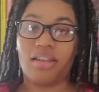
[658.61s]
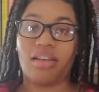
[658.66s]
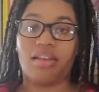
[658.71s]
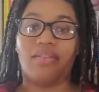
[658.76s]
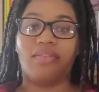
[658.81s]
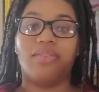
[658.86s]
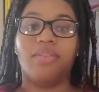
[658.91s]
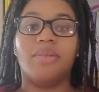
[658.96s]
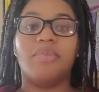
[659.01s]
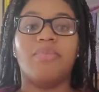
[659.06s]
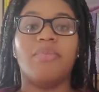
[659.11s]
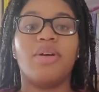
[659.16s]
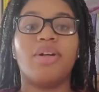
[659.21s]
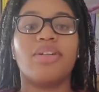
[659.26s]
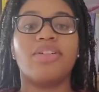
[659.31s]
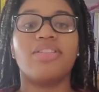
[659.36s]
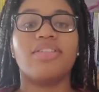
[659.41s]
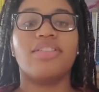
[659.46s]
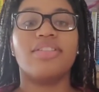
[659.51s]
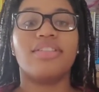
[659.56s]
if the
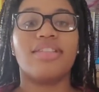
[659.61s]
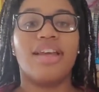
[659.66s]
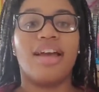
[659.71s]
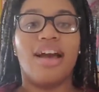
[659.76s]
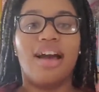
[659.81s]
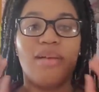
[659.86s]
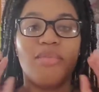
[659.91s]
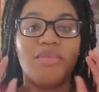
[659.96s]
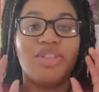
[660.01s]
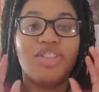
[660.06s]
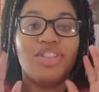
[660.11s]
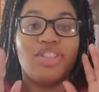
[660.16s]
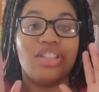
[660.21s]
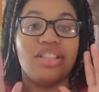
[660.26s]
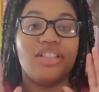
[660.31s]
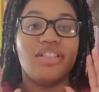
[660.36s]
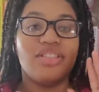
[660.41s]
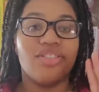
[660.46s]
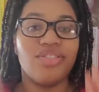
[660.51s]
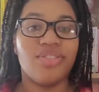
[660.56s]
person, I'm a
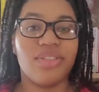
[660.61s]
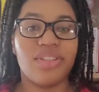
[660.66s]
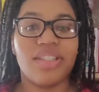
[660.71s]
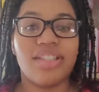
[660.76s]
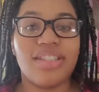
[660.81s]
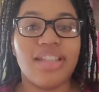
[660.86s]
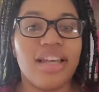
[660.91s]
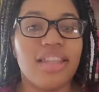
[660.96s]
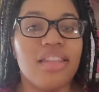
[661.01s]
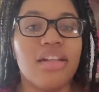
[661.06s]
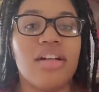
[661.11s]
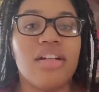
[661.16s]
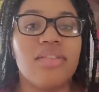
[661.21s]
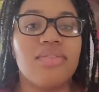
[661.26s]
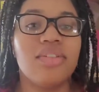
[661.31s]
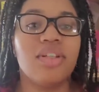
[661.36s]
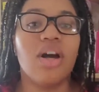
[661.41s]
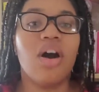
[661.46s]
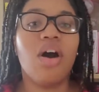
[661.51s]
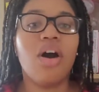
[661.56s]
genius for this. I thought
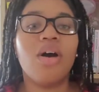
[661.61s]
of it